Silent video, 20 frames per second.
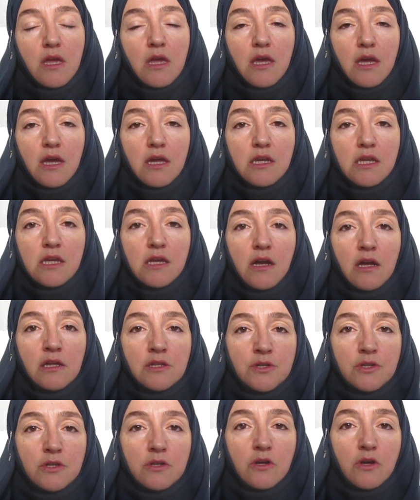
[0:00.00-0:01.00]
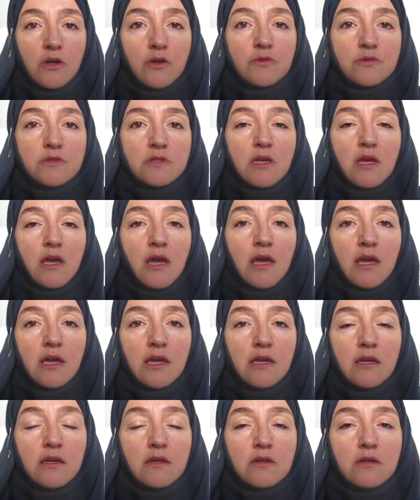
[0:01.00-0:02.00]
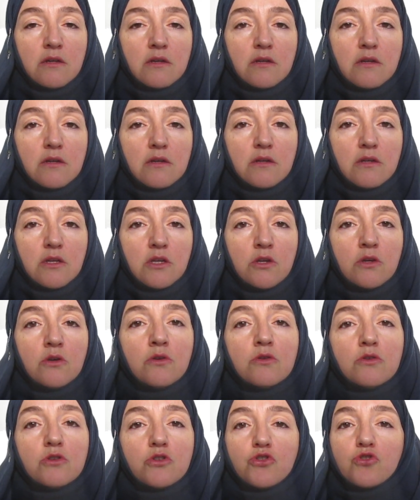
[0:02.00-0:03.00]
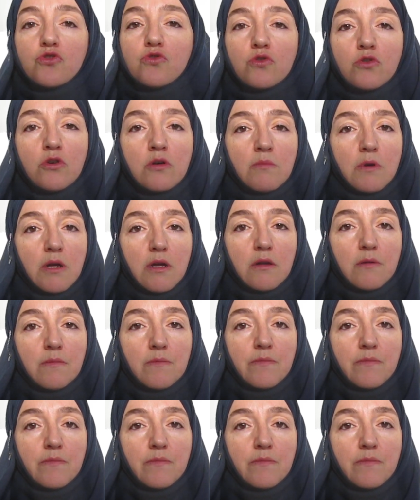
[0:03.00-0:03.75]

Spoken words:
and he undergoes a huge trauma